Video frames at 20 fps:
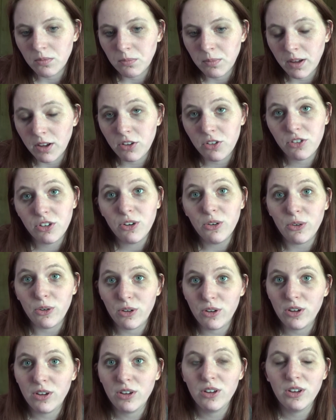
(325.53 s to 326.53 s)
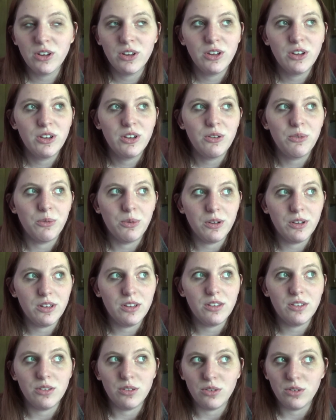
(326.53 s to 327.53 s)
My stroke
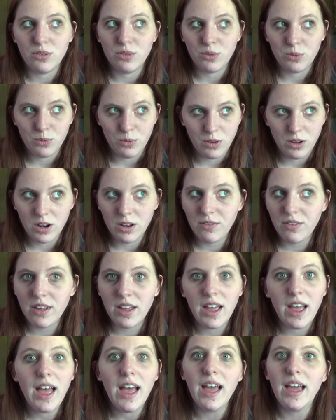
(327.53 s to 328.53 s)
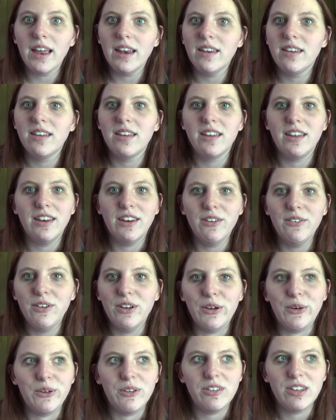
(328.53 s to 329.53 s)
was one of a kind.
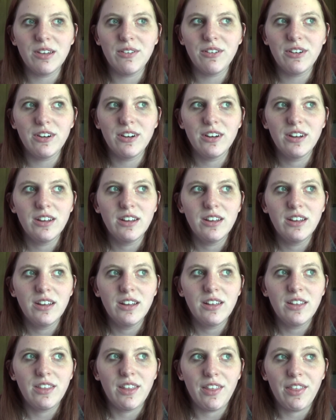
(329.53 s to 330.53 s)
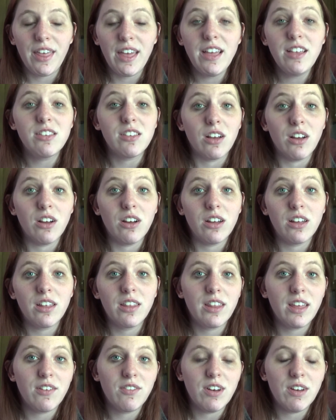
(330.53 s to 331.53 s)
No one's ever, that they saw,
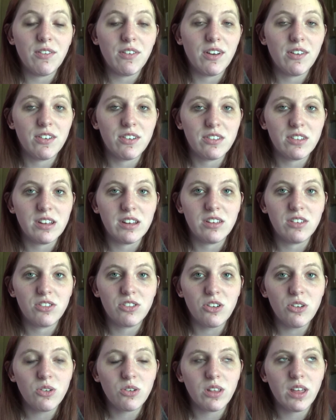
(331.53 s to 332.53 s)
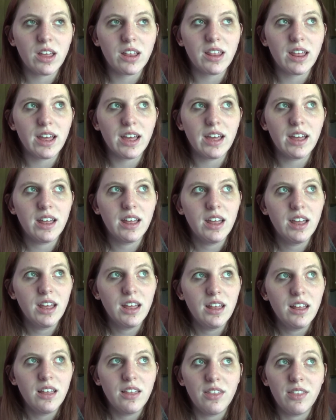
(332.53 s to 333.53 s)
they've never ever seen a stroke like that.
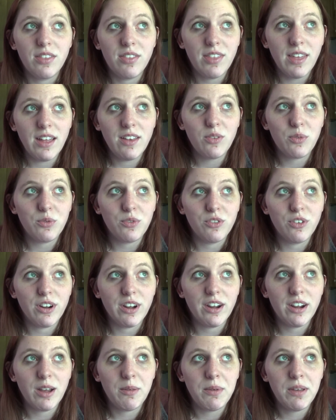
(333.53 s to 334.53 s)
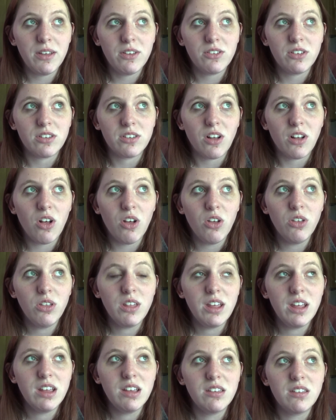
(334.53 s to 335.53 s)
That's rare. I mean, it's just all
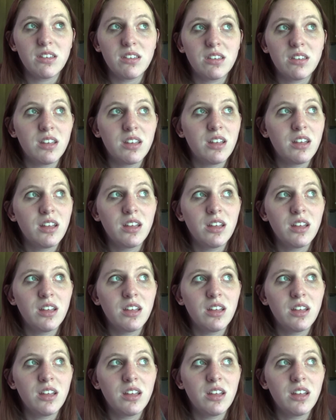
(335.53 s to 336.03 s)
these